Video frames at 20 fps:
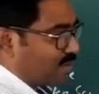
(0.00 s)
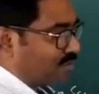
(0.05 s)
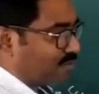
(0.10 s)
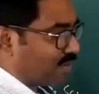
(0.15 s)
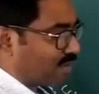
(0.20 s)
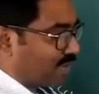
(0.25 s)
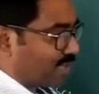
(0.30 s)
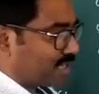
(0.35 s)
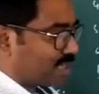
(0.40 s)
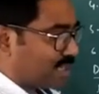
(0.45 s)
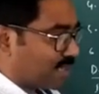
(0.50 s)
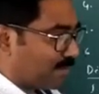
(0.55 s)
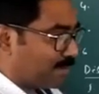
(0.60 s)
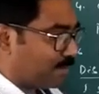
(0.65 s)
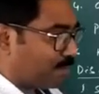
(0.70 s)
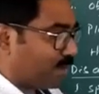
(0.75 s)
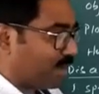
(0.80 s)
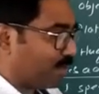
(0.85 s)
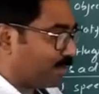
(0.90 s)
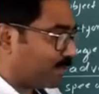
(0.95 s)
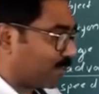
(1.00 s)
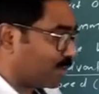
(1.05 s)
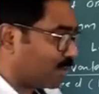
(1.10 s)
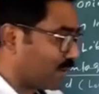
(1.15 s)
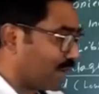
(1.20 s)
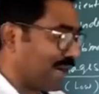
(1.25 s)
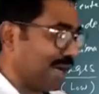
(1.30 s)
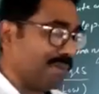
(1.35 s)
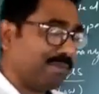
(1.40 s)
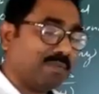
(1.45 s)
for a simple
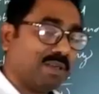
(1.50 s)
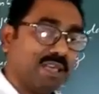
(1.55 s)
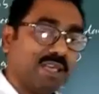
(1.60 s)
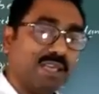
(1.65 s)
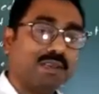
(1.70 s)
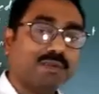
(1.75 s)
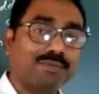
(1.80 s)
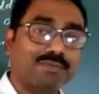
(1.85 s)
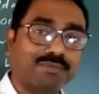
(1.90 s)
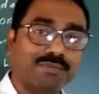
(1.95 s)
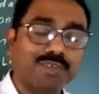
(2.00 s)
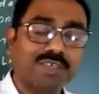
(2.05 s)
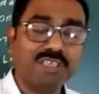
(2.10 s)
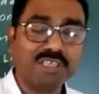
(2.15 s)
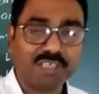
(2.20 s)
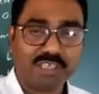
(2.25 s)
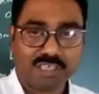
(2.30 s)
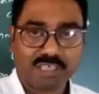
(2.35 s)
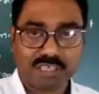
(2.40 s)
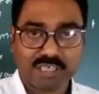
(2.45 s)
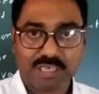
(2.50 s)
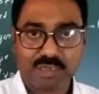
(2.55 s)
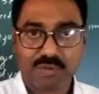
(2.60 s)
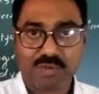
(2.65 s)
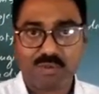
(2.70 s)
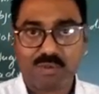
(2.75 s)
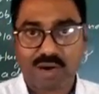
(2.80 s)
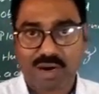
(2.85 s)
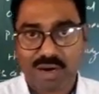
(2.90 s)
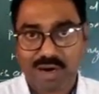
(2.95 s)
program in which
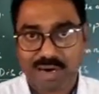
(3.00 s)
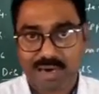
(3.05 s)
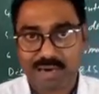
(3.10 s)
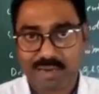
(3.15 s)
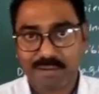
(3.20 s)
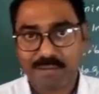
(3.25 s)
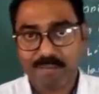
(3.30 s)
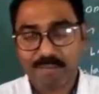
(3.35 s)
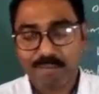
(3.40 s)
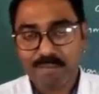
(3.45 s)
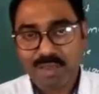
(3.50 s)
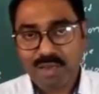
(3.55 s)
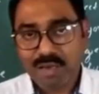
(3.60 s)
you are